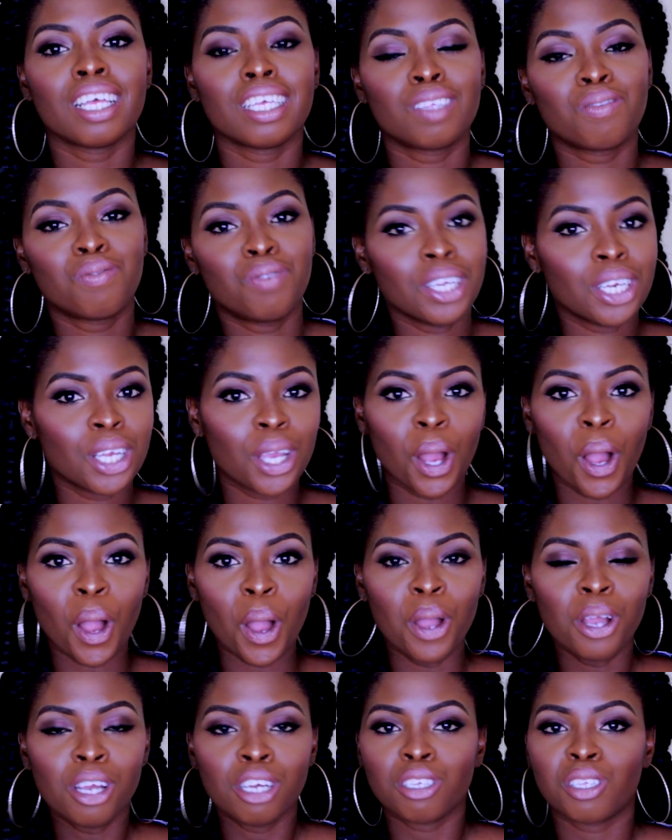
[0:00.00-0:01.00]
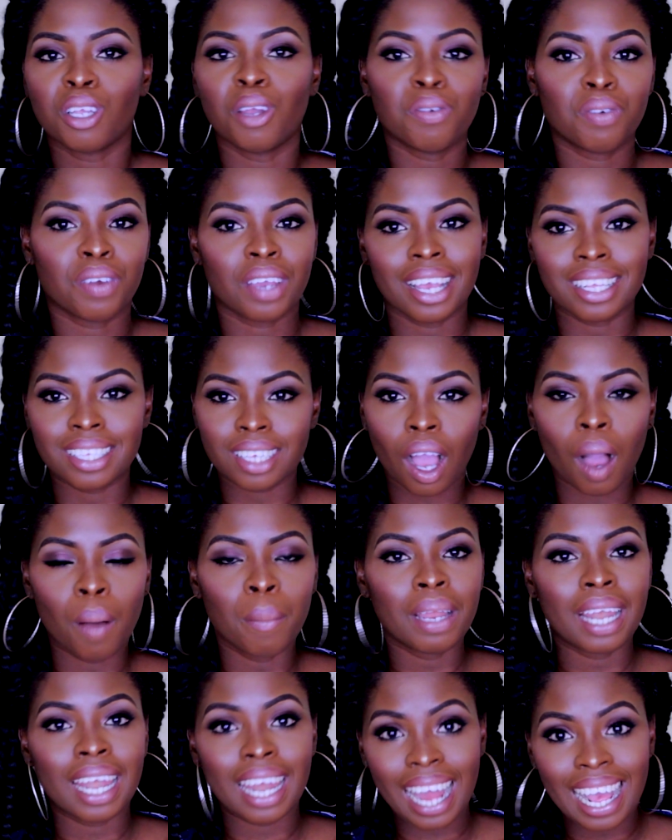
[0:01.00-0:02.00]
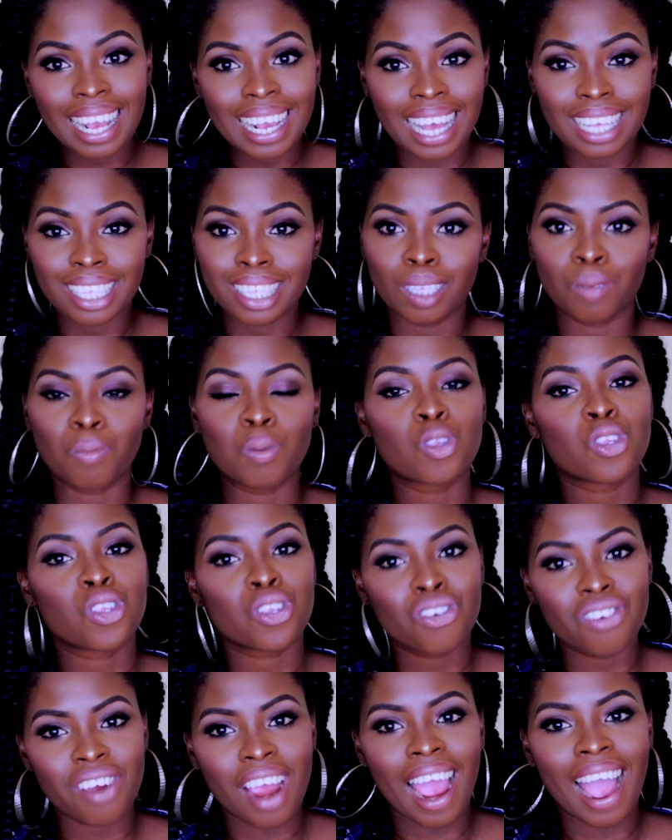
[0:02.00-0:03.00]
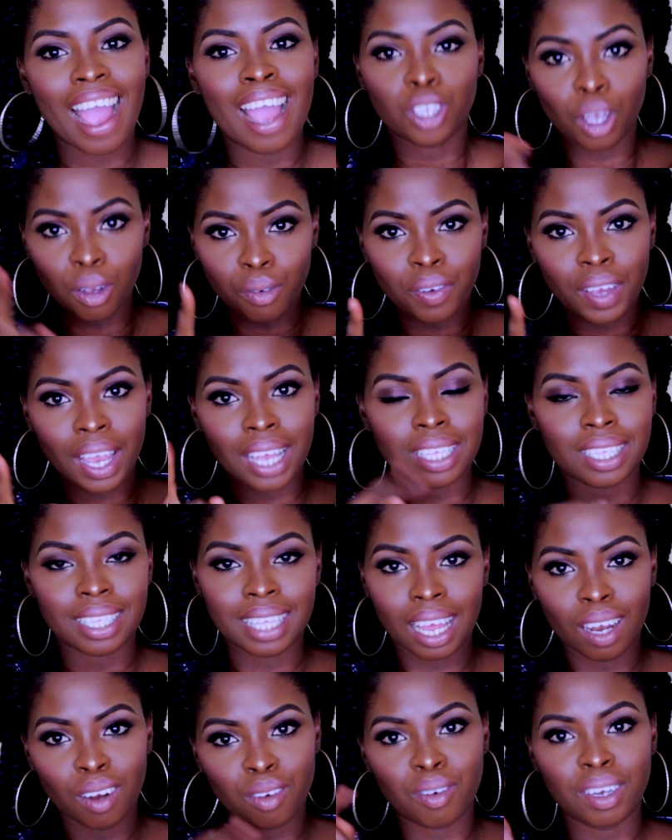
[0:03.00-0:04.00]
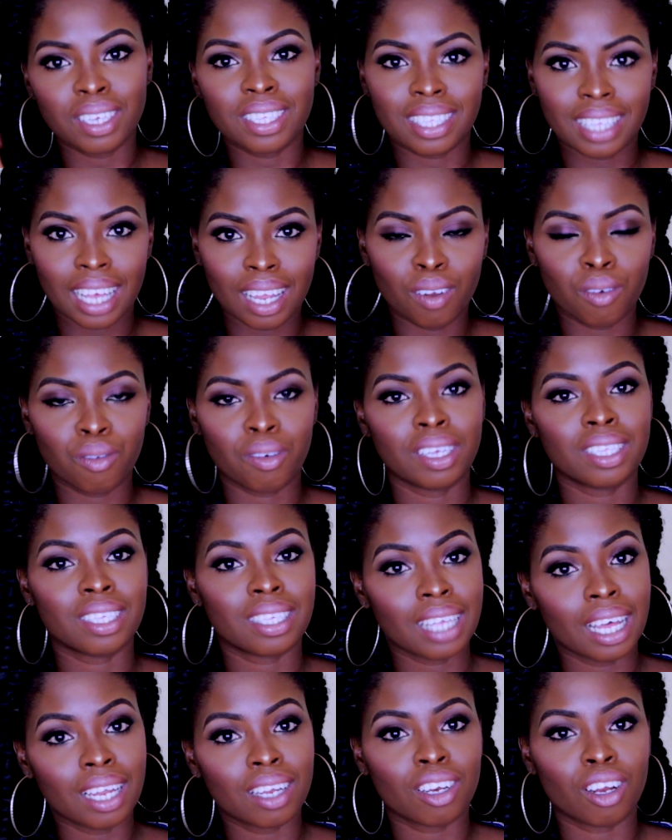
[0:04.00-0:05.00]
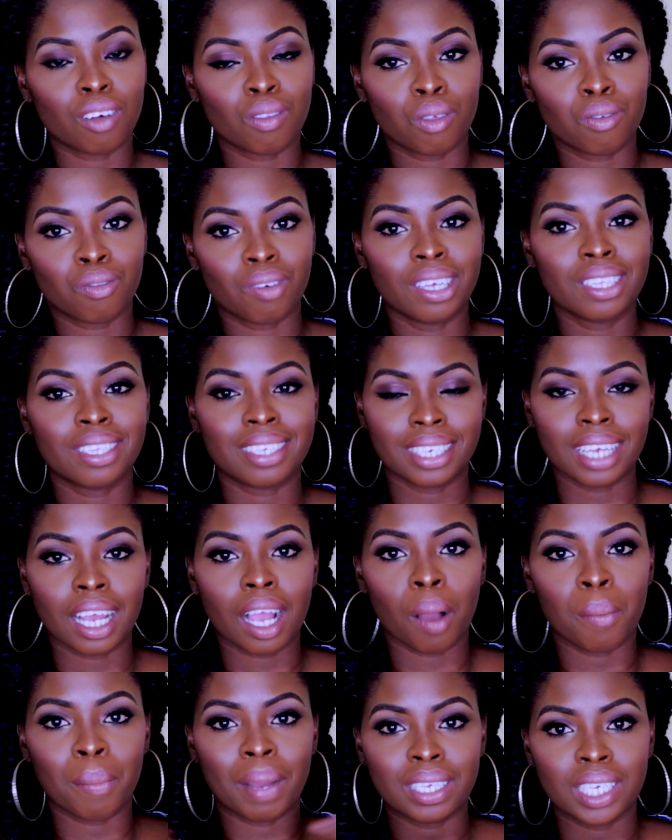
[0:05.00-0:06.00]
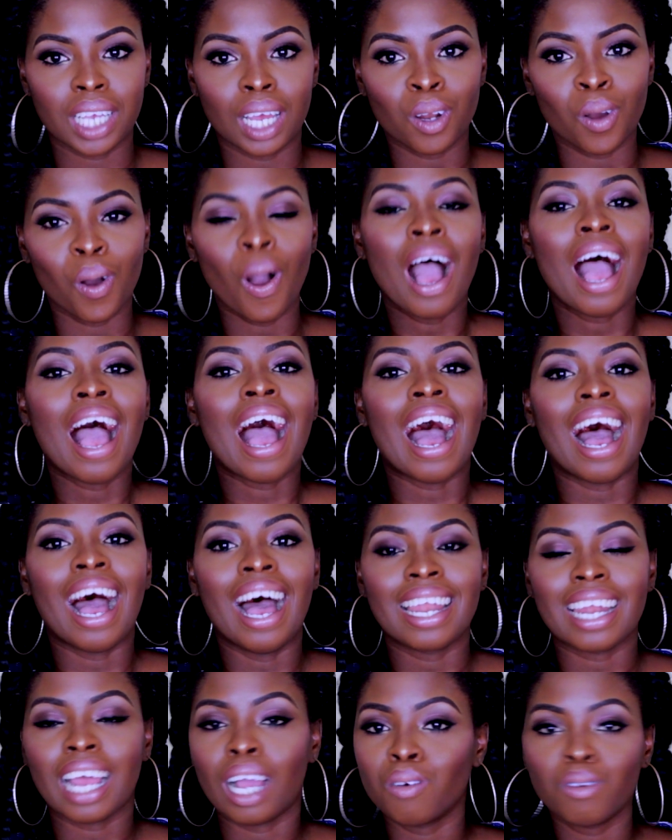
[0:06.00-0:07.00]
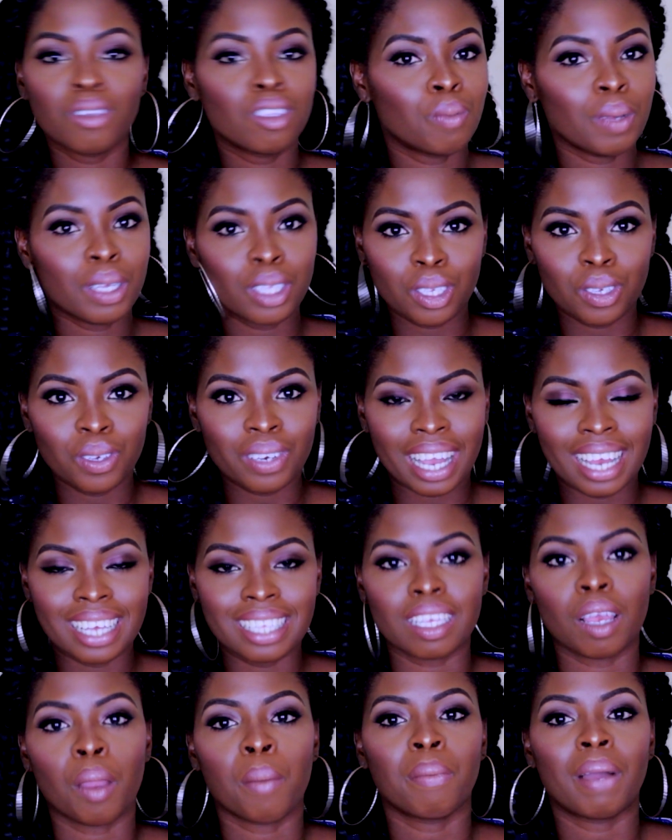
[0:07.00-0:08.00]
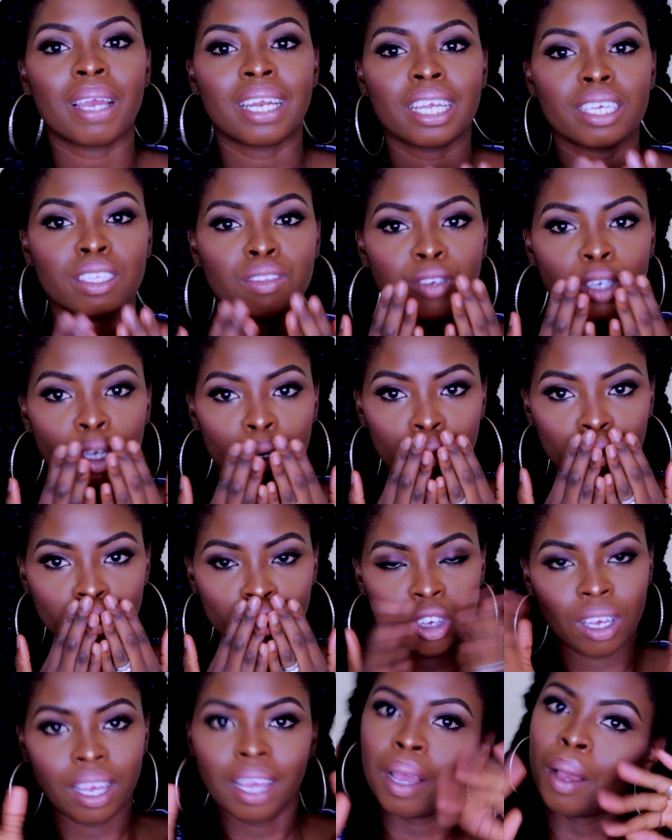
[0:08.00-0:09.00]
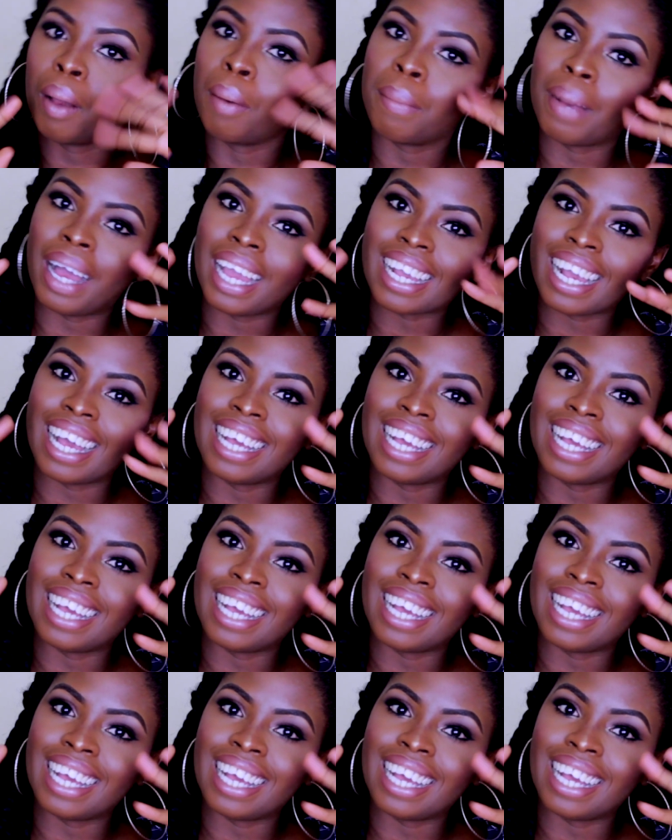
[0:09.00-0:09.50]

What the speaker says: this video. Don't forget to comment, like, and subscribe. Don't forget to tell a friend, to tell a friend, to tell another friend to check out my channel, and I will speak to you guys in my next video. Bye